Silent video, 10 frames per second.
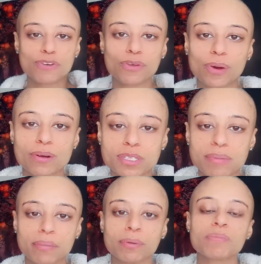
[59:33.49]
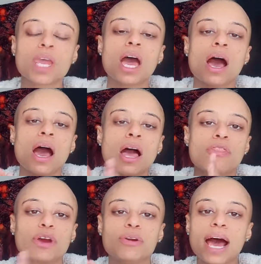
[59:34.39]
Thank you for the roses, baby.
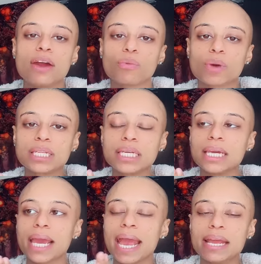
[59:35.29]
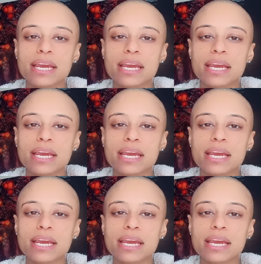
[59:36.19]
They're not really